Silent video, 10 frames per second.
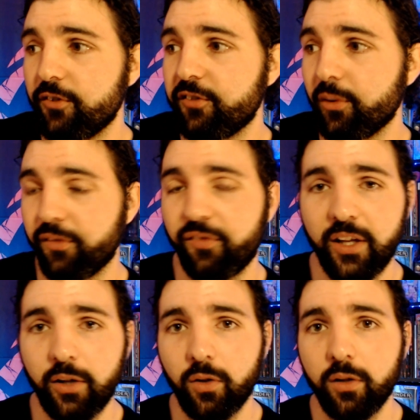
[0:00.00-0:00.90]

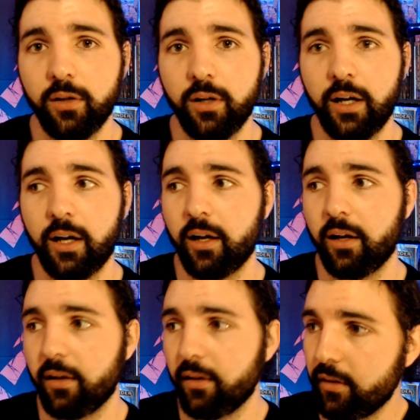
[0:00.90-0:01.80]
fulfill
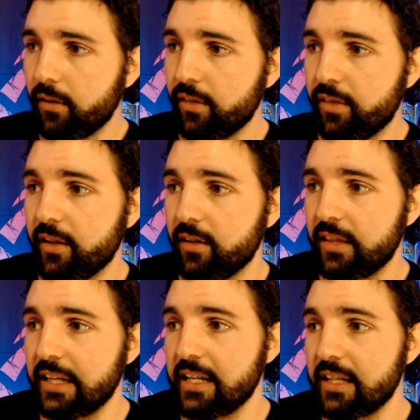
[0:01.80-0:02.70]

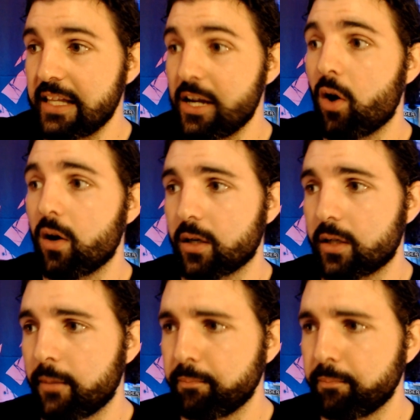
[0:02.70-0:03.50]
the arc,